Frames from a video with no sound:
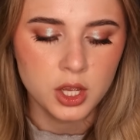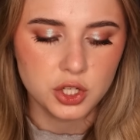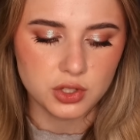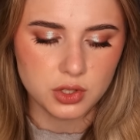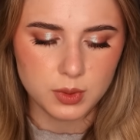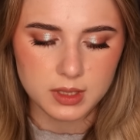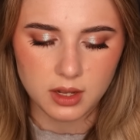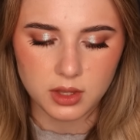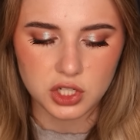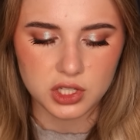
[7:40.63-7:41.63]
She also tweeted
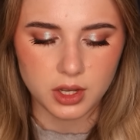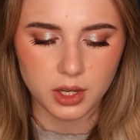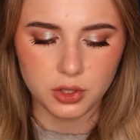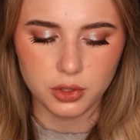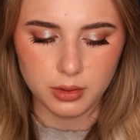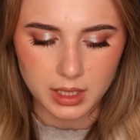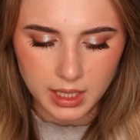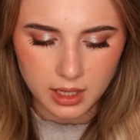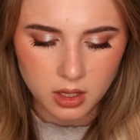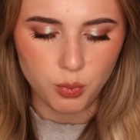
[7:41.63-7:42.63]
out that she's starting a new
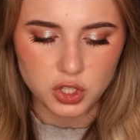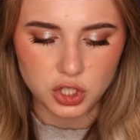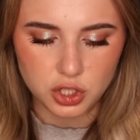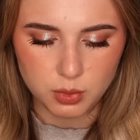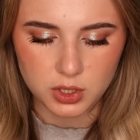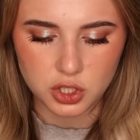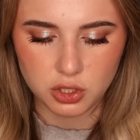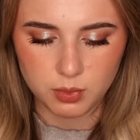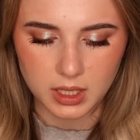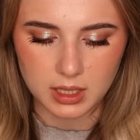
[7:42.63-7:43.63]
league, which YouTubers
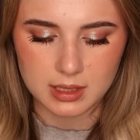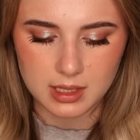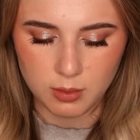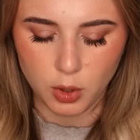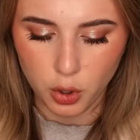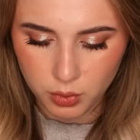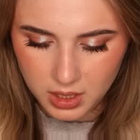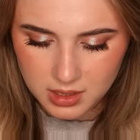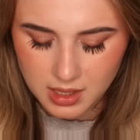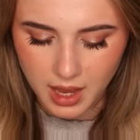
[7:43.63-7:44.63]
should be team
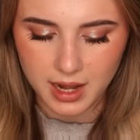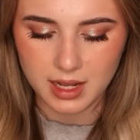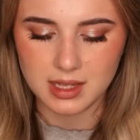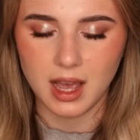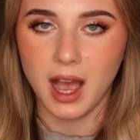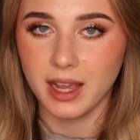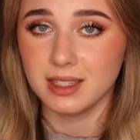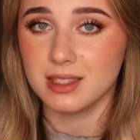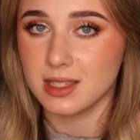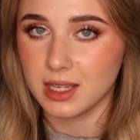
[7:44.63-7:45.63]
owners, and it's a hide
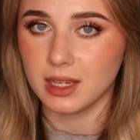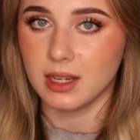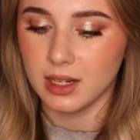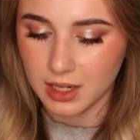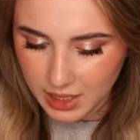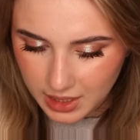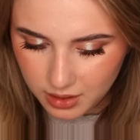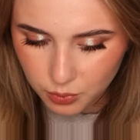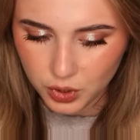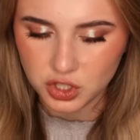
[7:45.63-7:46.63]
and seek
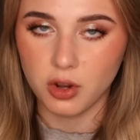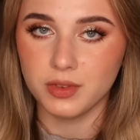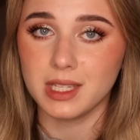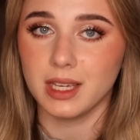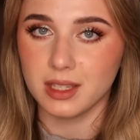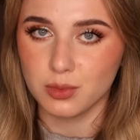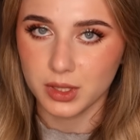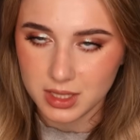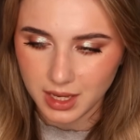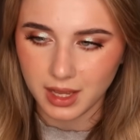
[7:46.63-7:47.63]
league, which obviously is
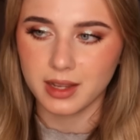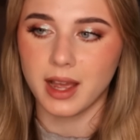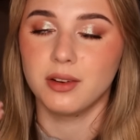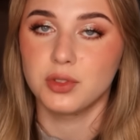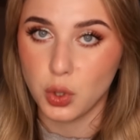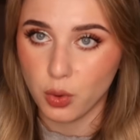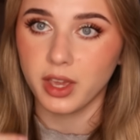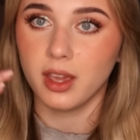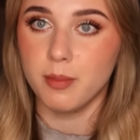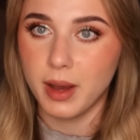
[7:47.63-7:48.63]
once again kind of
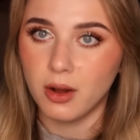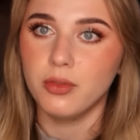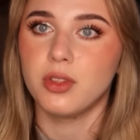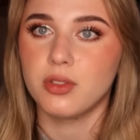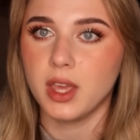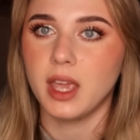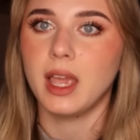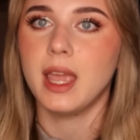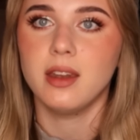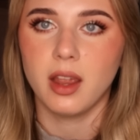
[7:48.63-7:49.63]
talking about the
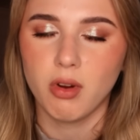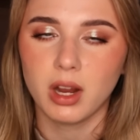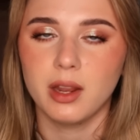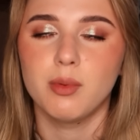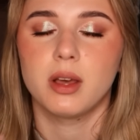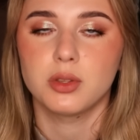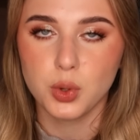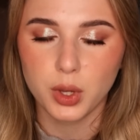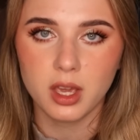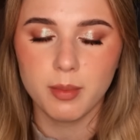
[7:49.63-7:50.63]
thing indirectly without
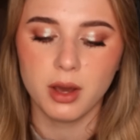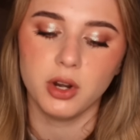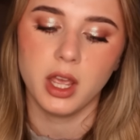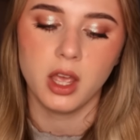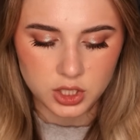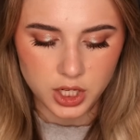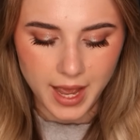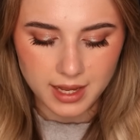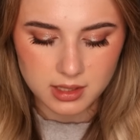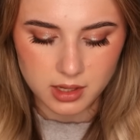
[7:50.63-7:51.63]
talking about it. She
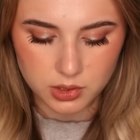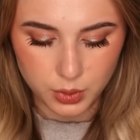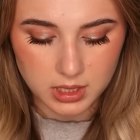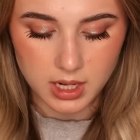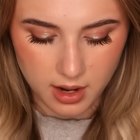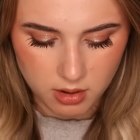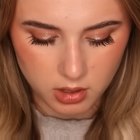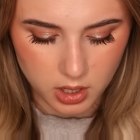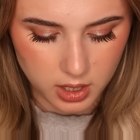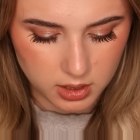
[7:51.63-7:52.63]
has tweeted
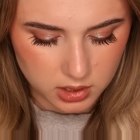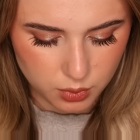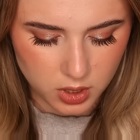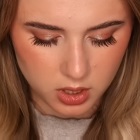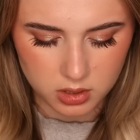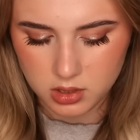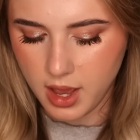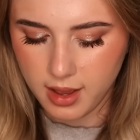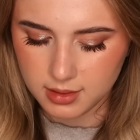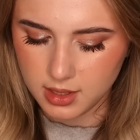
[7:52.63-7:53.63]
out, this was
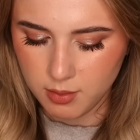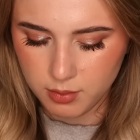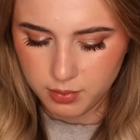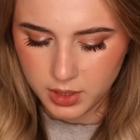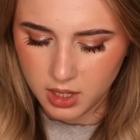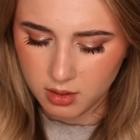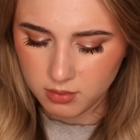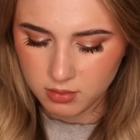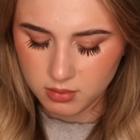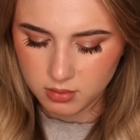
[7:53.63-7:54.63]
at 10
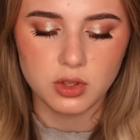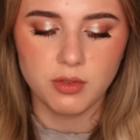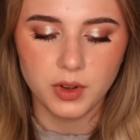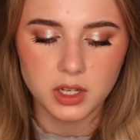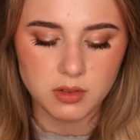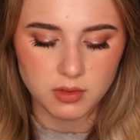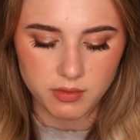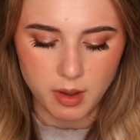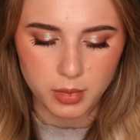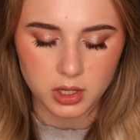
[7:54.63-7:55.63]
p.m. it's on the 1st of
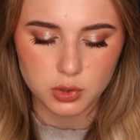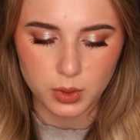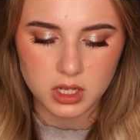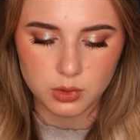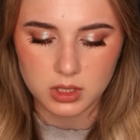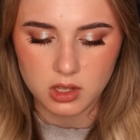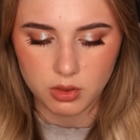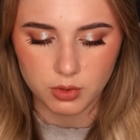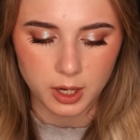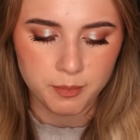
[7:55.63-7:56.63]
November
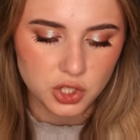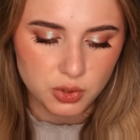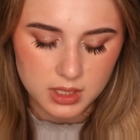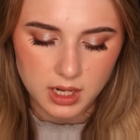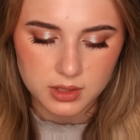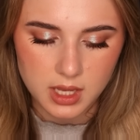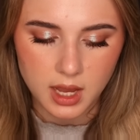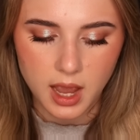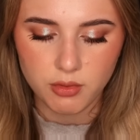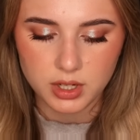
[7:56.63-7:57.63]
2023, she tweeted out
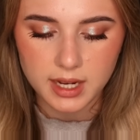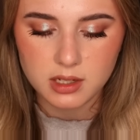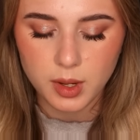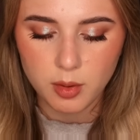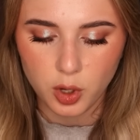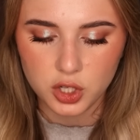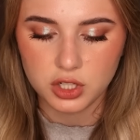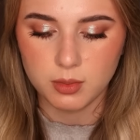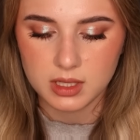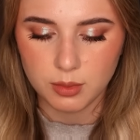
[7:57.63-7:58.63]
saying, I redact my apology
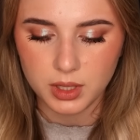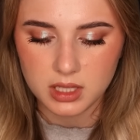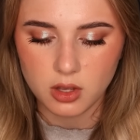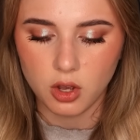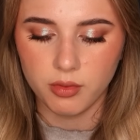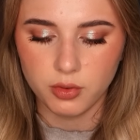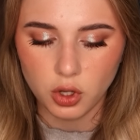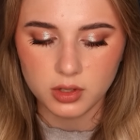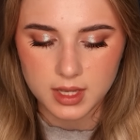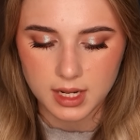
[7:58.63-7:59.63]
to Mr. Beast of
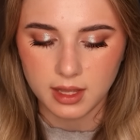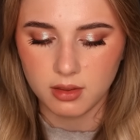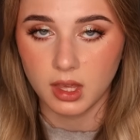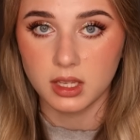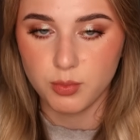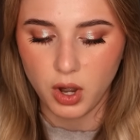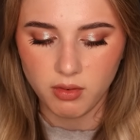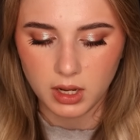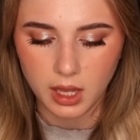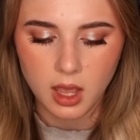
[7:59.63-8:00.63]
not settling things
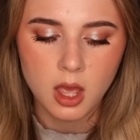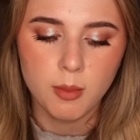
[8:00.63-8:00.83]
privately.